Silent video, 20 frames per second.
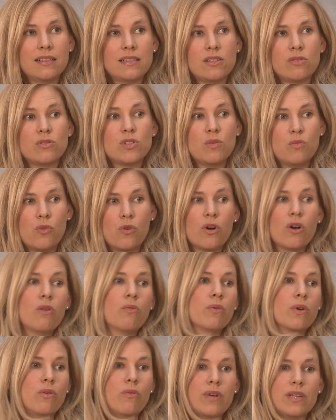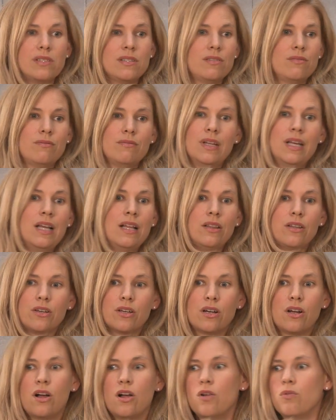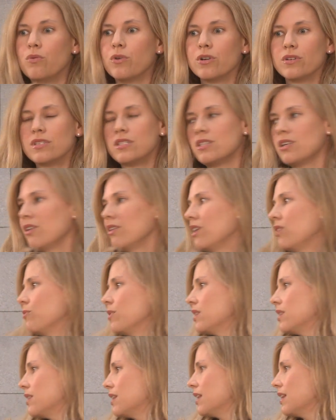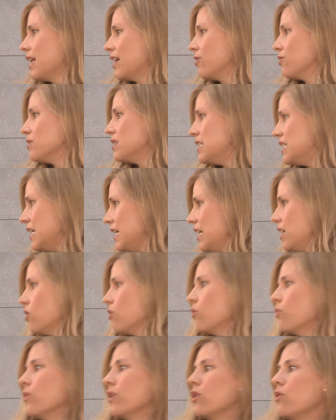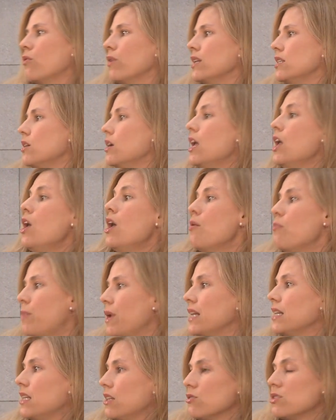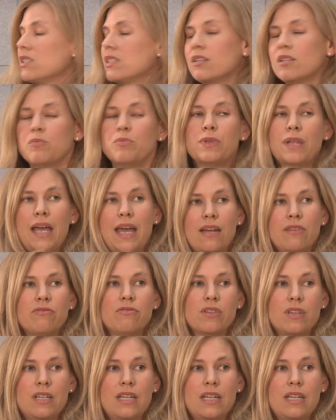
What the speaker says: So tomorrow we're going to look at all words starting with the letter D, or we're going to, but there's still a plan for the